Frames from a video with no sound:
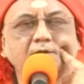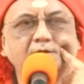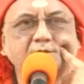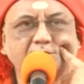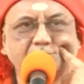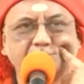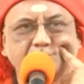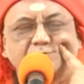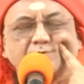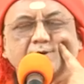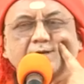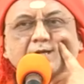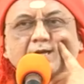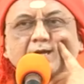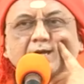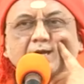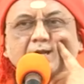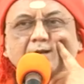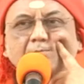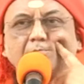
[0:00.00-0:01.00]
She was
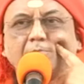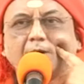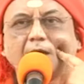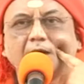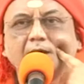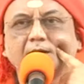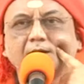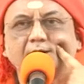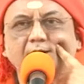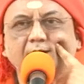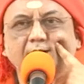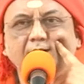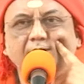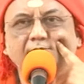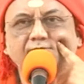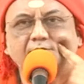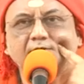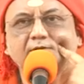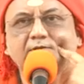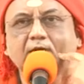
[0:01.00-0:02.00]
working in bank, and
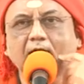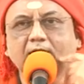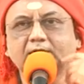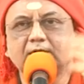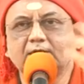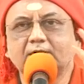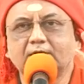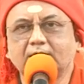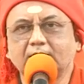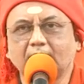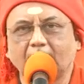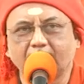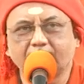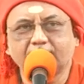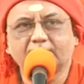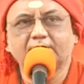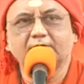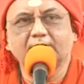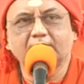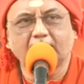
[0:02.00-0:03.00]
every Saturday
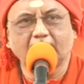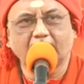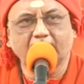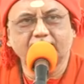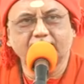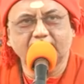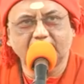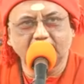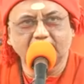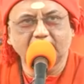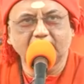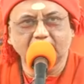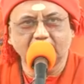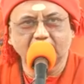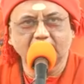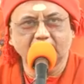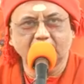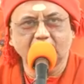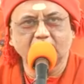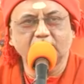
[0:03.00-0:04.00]
after the half day
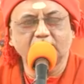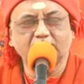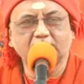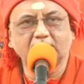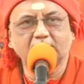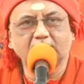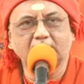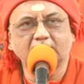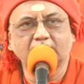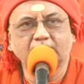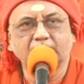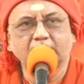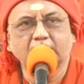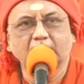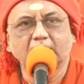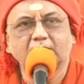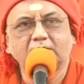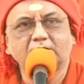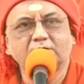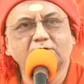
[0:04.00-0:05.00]
closure,
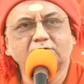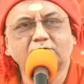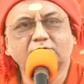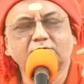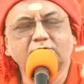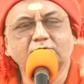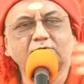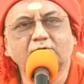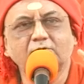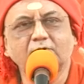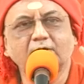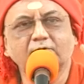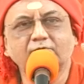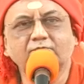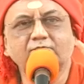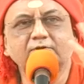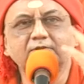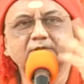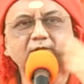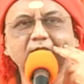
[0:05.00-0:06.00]
she used to go
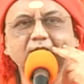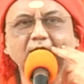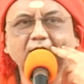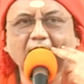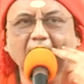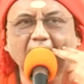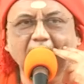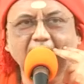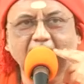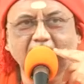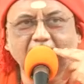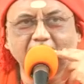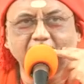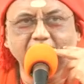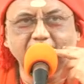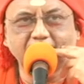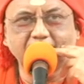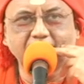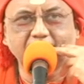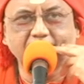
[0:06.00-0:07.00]
and visit the Kali
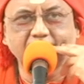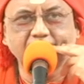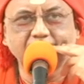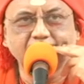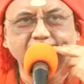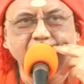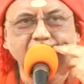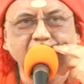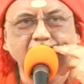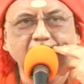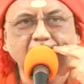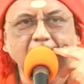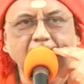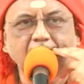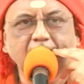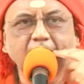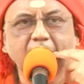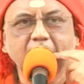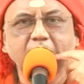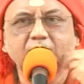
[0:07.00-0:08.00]
temples.
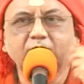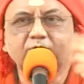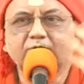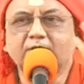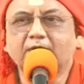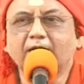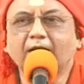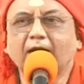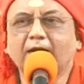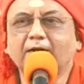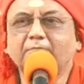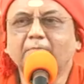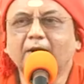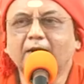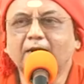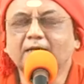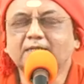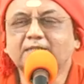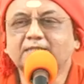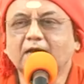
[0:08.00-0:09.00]
So she had
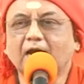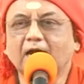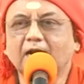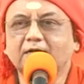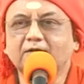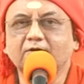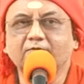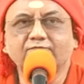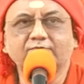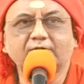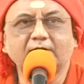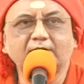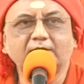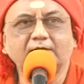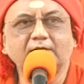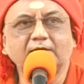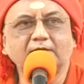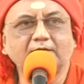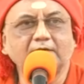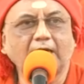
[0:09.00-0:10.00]
made a chart of
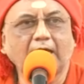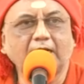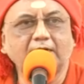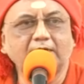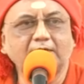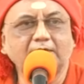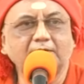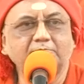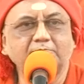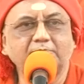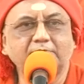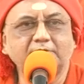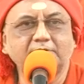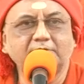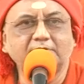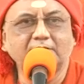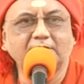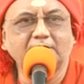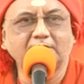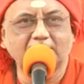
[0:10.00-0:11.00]
13 Kali
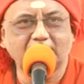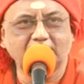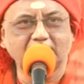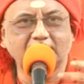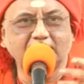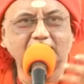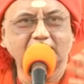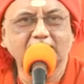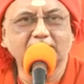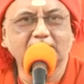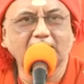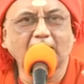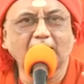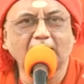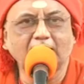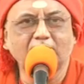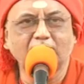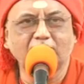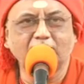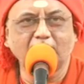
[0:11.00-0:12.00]
temples in her
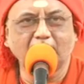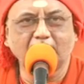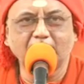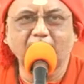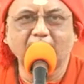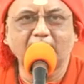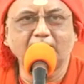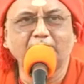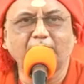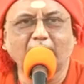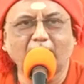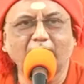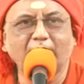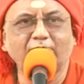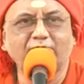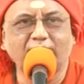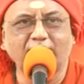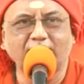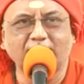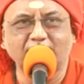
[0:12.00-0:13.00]
chart who are very
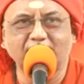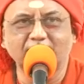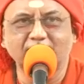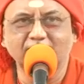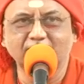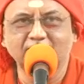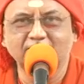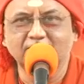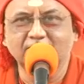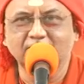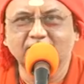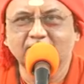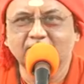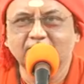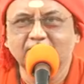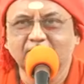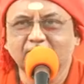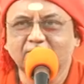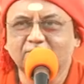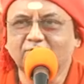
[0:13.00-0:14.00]
powerful.
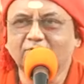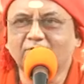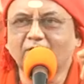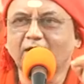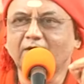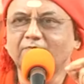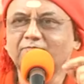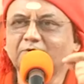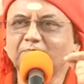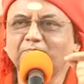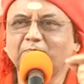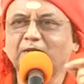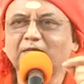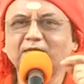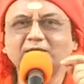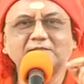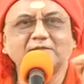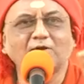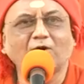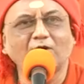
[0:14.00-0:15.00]
So you have to
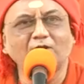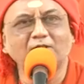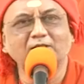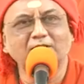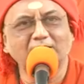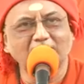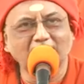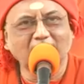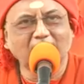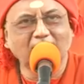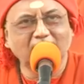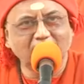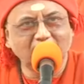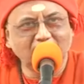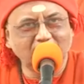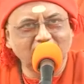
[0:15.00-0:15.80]
please all the